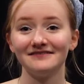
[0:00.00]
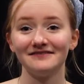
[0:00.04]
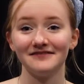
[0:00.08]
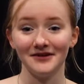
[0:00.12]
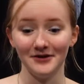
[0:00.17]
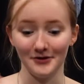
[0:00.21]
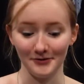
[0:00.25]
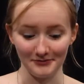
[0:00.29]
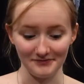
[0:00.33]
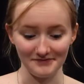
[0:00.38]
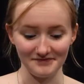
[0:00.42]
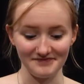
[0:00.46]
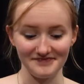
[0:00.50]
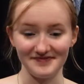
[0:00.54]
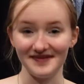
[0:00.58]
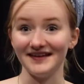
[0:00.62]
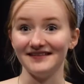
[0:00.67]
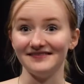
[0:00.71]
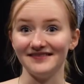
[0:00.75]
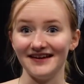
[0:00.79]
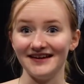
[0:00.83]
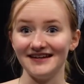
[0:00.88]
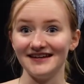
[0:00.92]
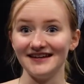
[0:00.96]
you know,
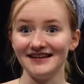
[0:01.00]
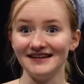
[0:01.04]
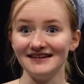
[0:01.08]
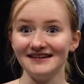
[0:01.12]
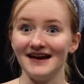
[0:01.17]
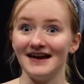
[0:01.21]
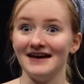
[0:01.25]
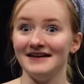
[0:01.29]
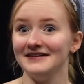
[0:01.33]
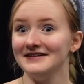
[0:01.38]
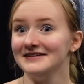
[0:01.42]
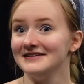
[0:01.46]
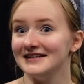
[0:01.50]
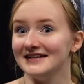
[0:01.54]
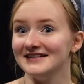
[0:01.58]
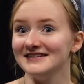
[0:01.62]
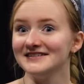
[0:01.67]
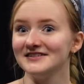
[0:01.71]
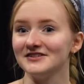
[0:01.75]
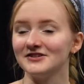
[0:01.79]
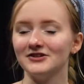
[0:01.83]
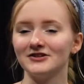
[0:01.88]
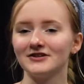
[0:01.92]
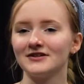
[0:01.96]
they like it and it
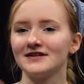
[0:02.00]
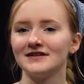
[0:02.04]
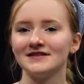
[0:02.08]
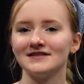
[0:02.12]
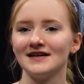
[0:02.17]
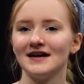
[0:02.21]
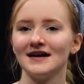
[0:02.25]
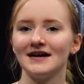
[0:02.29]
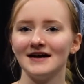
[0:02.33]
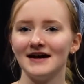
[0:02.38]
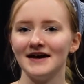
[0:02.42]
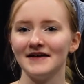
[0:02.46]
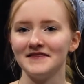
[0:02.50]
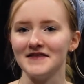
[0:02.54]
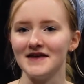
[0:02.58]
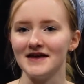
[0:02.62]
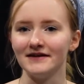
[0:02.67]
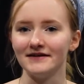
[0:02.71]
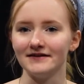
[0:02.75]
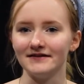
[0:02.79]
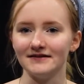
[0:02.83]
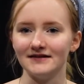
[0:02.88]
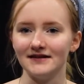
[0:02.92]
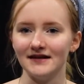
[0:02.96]
tastes good, because at the
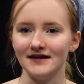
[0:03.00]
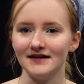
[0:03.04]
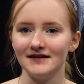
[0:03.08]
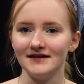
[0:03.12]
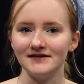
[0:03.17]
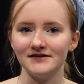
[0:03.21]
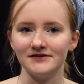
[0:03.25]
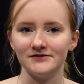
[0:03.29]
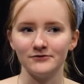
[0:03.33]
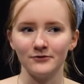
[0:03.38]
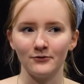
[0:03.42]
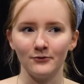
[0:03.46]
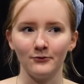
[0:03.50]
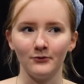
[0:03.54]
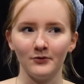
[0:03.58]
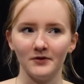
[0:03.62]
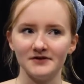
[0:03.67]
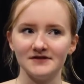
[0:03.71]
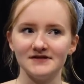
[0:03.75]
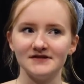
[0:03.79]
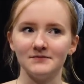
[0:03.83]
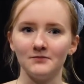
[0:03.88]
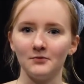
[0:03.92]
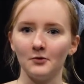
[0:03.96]
end of the day is
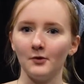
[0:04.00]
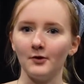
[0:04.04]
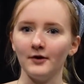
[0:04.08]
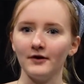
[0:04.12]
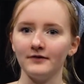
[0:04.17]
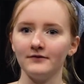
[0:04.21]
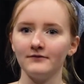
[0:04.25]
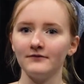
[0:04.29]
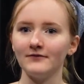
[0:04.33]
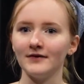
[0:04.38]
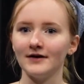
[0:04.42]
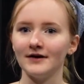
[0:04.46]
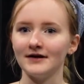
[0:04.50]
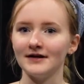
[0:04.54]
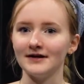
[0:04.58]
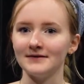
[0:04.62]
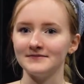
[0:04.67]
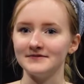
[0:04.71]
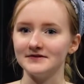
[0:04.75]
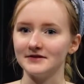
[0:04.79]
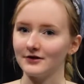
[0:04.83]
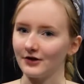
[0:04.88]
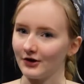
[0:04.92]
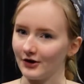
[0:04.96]
what's important when it
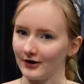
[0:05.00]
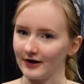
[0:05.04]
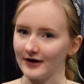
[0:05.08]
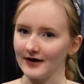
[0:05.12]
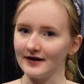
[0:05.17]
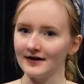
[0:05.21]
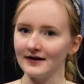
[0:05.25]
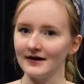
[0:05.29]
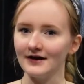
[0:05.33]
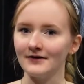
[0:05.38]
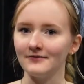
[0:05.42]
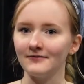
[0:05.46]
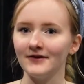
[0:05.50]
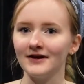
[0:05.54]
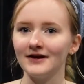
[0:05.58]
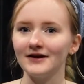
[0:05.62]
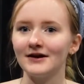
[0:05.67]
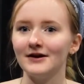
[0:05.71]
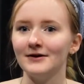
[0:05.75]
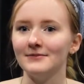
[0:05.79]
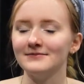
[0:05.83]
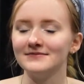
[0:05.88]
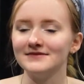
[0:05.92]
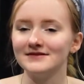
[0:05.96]
comes to cooking and when it
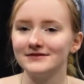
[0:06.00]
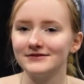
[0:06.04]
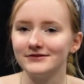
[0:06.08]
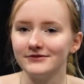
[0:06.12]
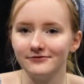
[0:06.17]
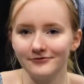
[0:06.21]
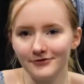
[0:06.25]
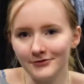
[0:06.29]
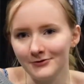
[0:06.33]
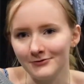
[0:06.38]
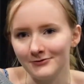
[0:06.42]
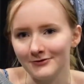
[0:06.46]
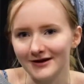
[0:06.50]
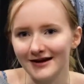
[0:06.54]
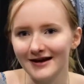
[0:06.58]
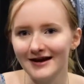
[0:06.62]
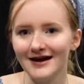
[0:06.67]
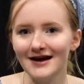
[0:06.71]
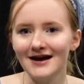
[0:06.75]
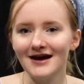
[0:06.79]
comes to food.